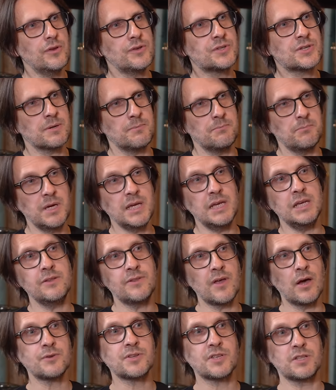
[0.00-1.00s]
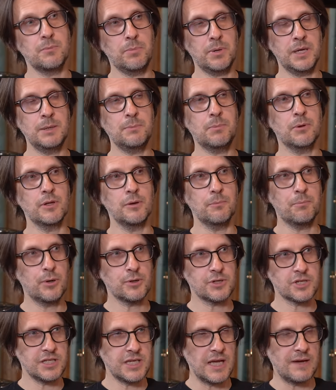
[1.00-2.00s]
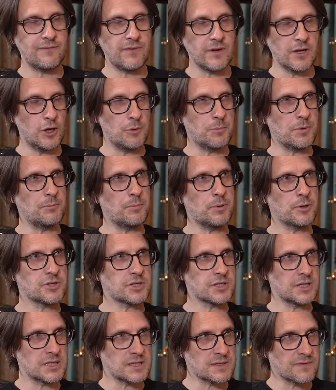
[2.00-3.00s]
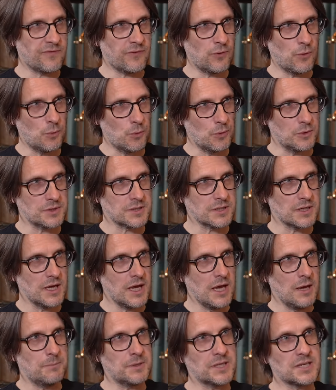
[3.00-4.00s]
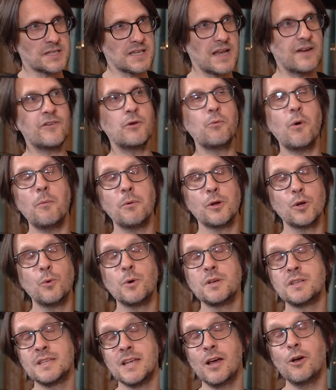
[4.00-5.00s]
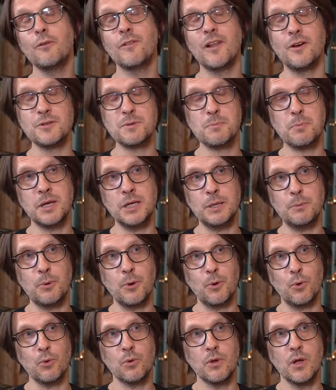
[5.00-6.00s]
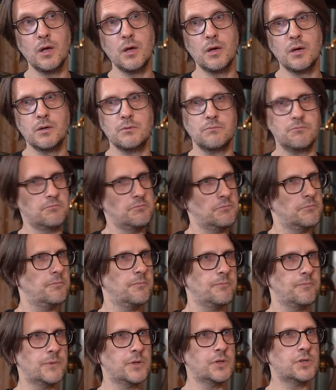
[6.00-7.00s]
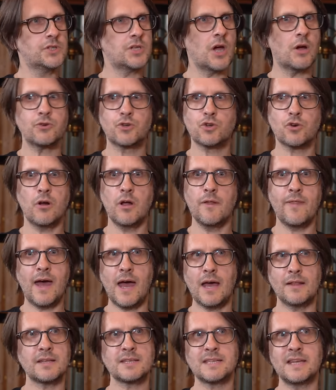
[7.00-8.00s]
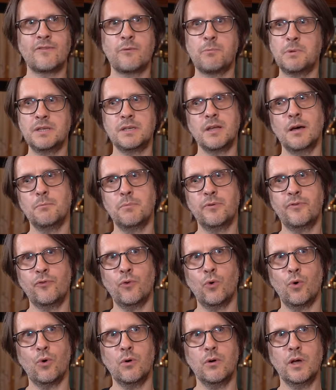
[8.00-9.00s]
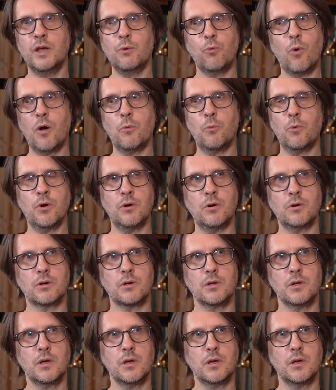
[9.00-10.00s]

to me, those are the people that push the envelope and push things forward. Because everyone will always tell those people, don't try that, that's never been done before, it won't work.